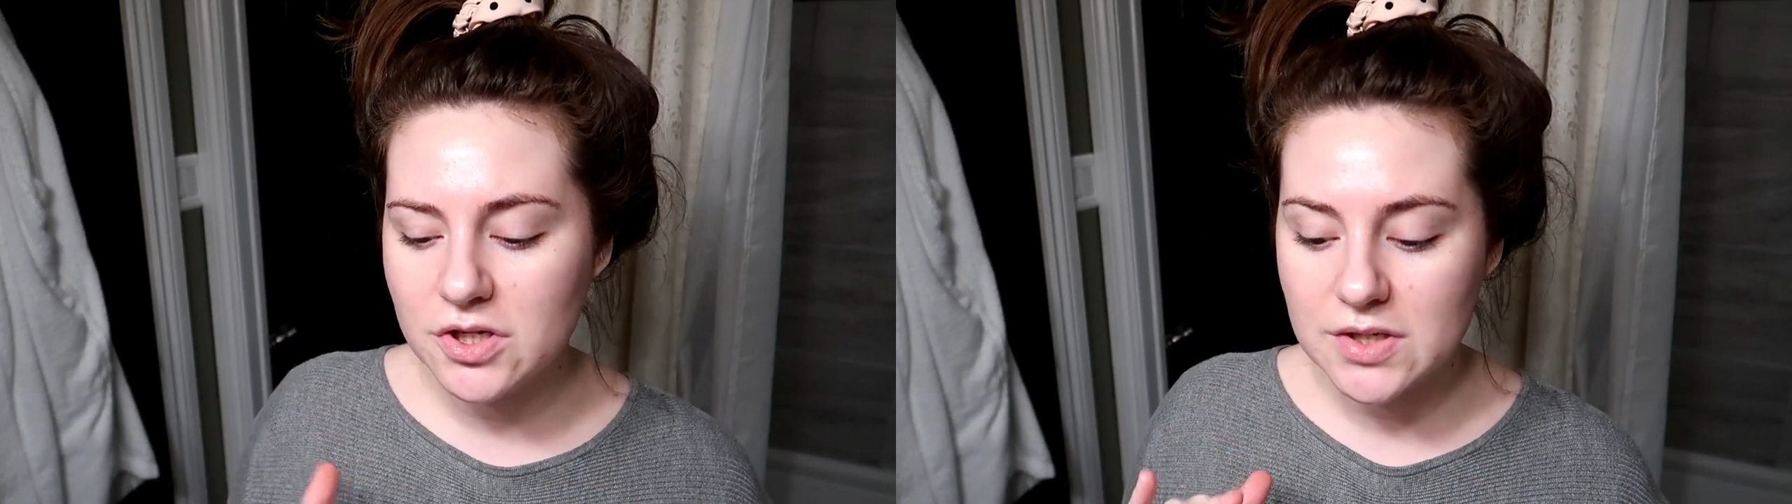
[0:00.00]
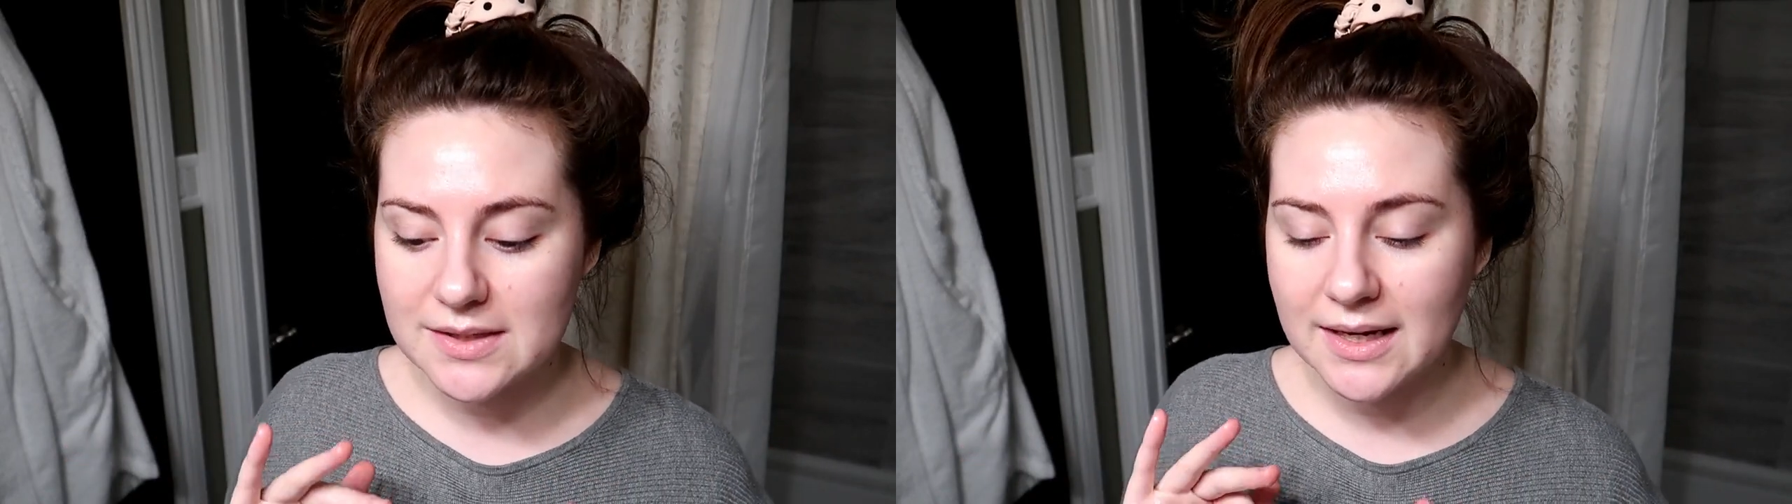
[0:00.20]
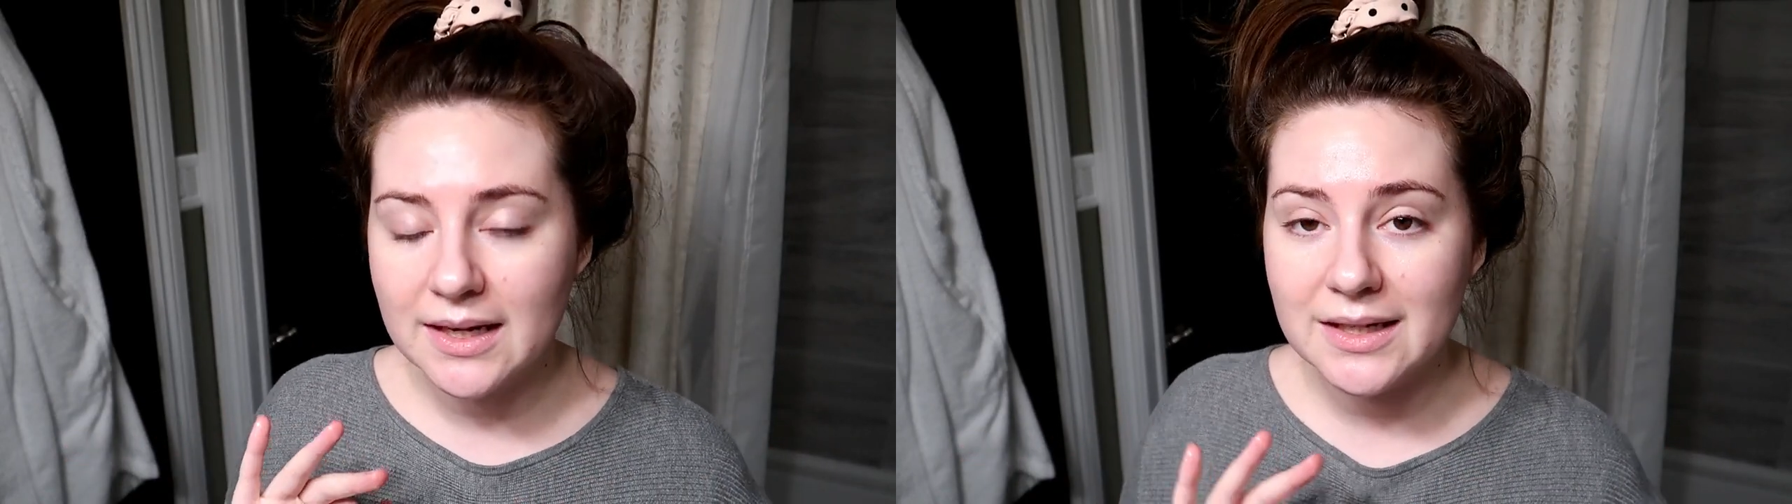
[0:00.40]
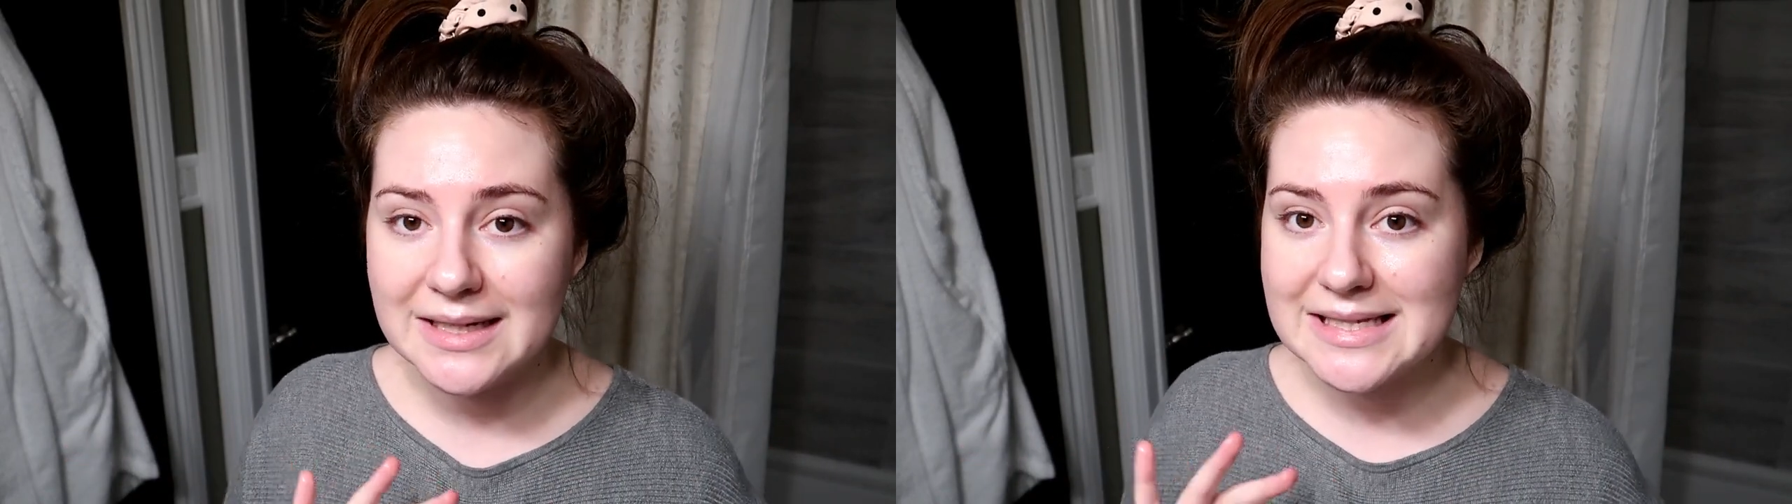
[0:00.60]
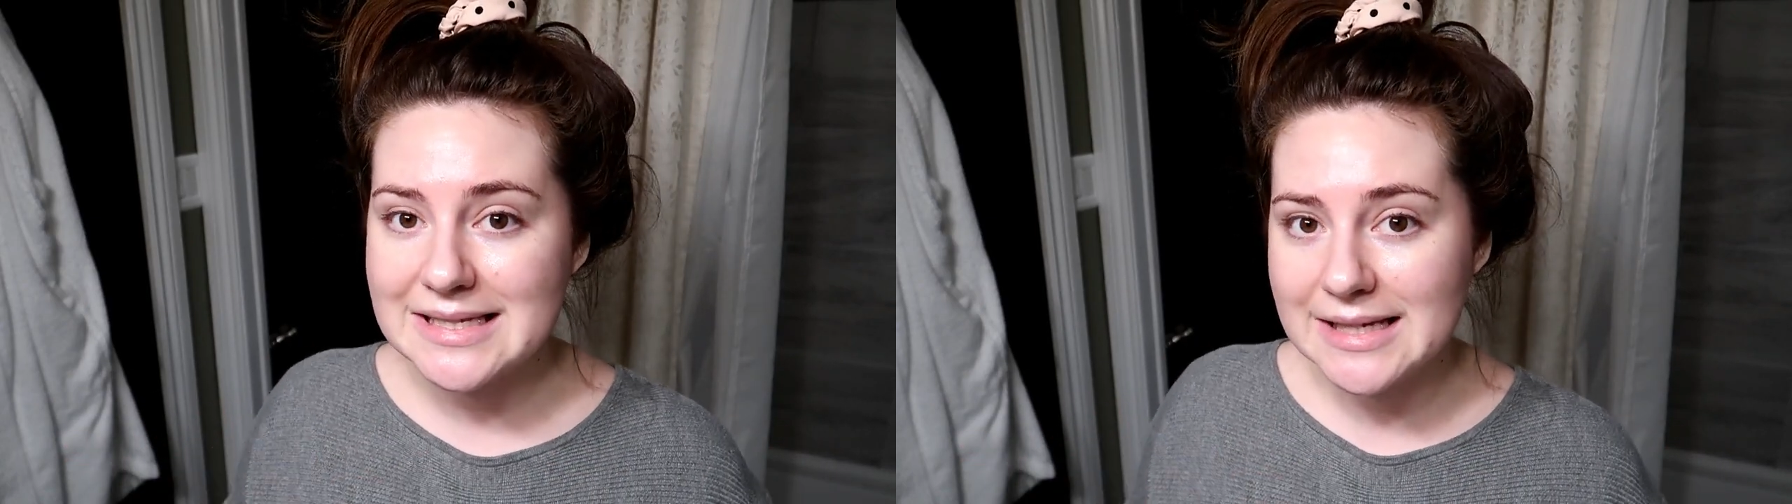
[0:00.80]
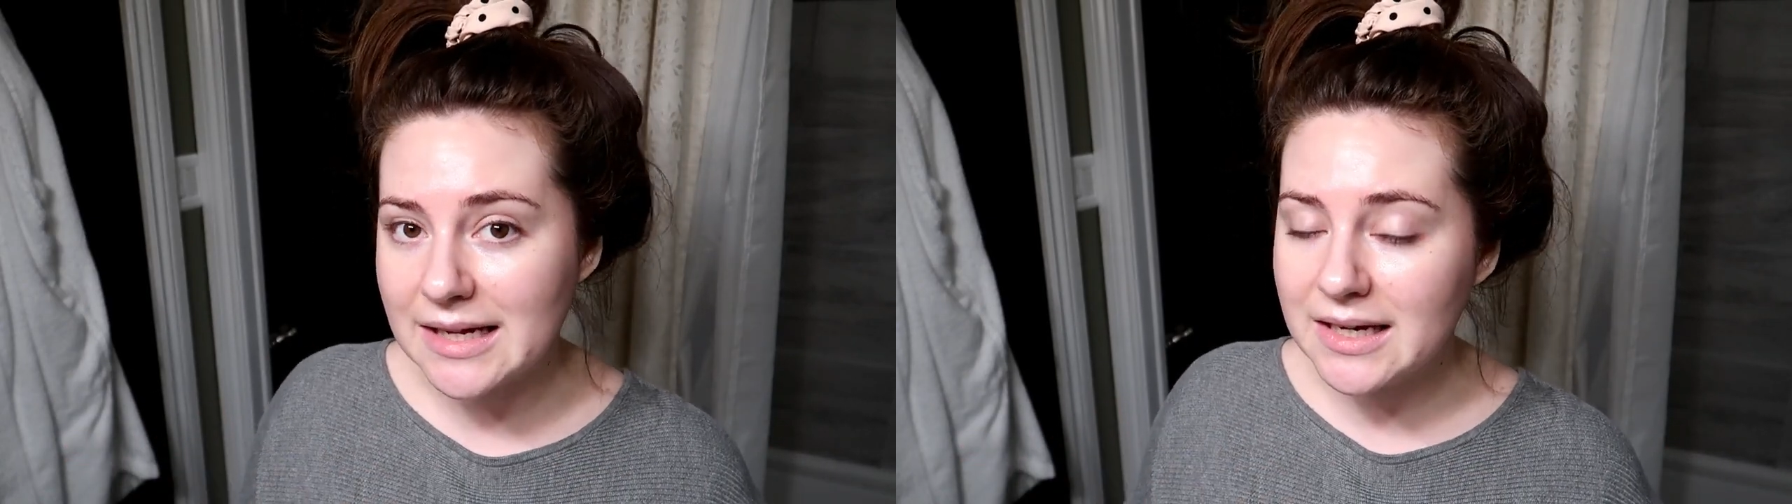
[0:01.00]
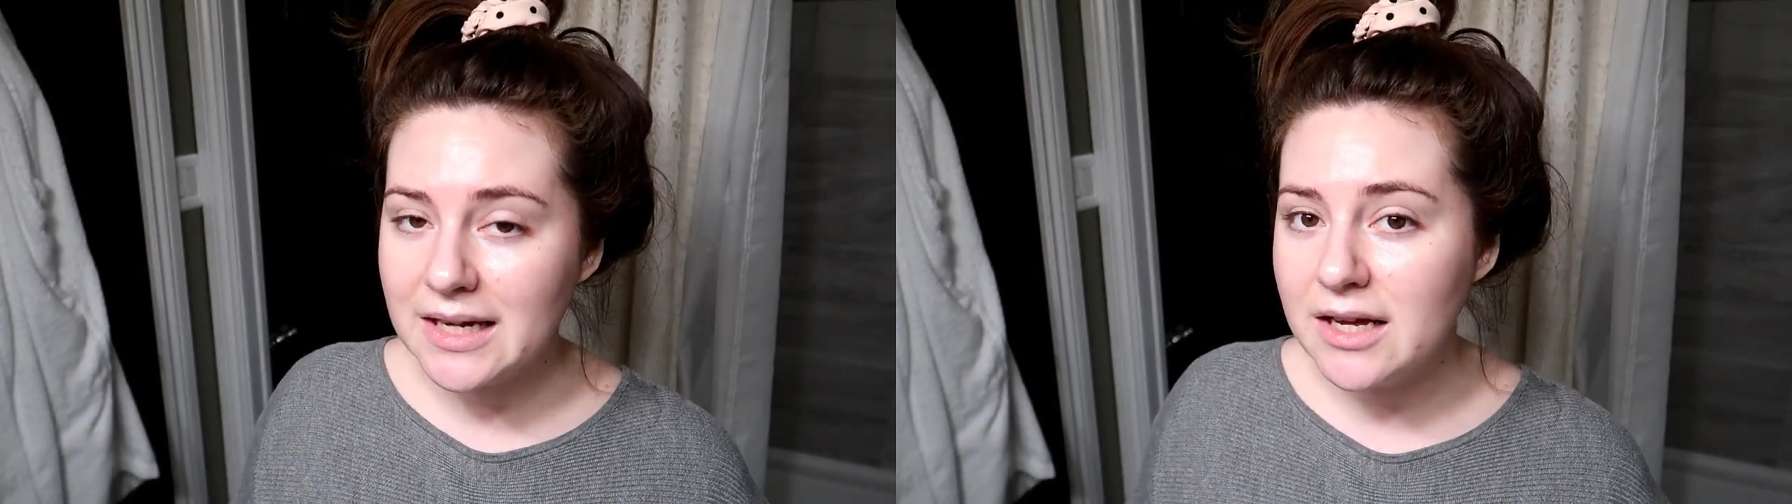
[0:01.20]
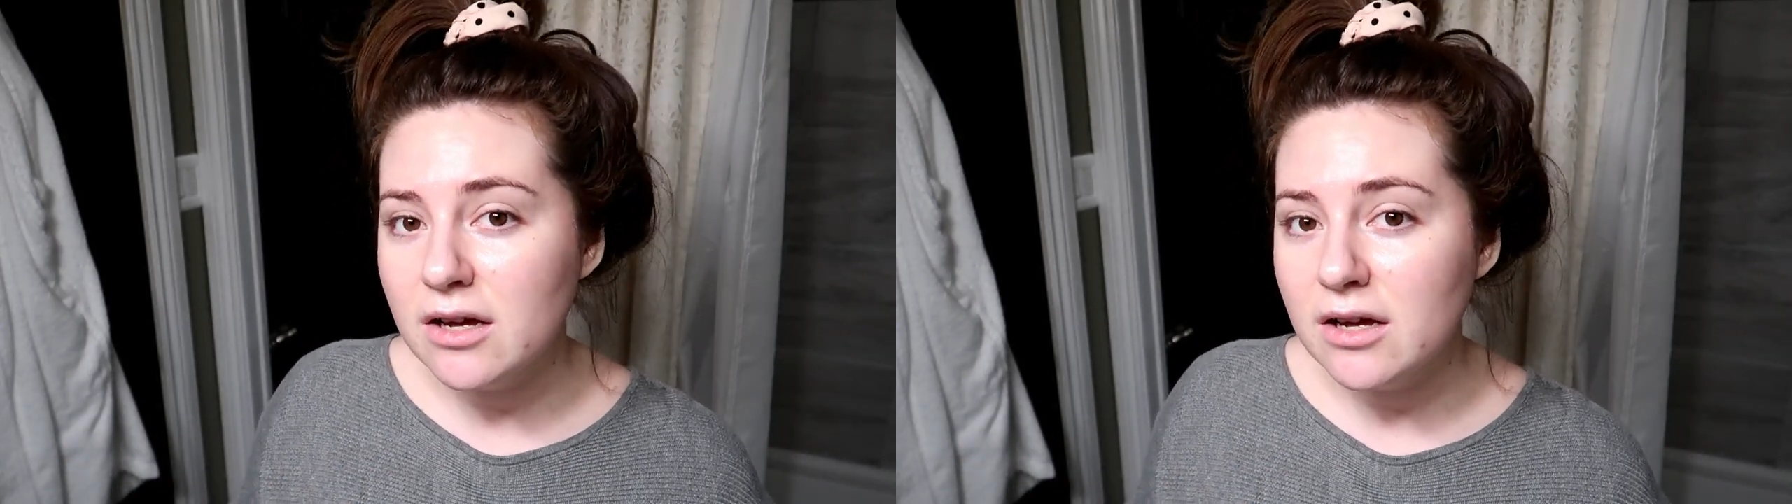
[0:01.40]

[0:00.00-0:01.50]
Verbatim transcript: to just kind of let it sit